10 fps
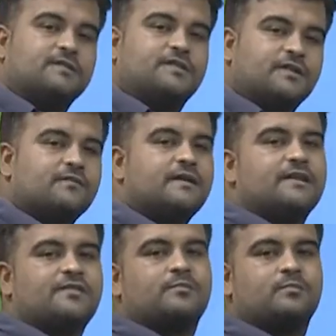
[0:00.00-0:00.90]
Children
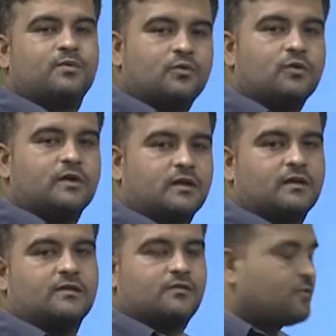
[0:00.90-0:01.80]
is plural,
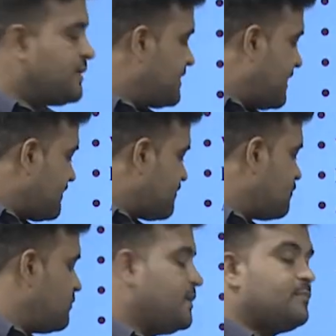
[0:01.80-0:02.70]
so it has
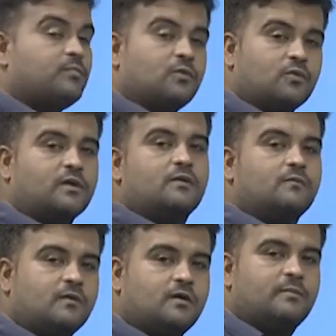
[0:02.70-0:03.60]
to be plural
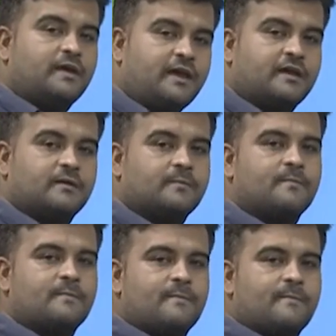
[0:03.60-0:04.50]
verb here.
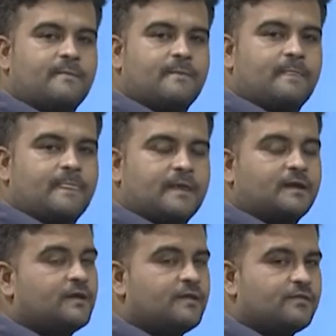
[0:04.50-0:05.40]

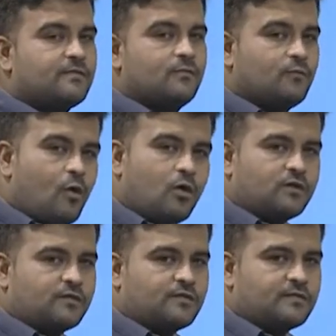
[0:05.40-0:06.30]
It is
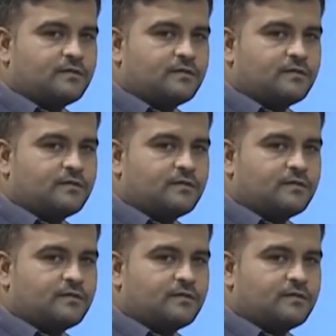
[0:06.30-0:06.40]
was.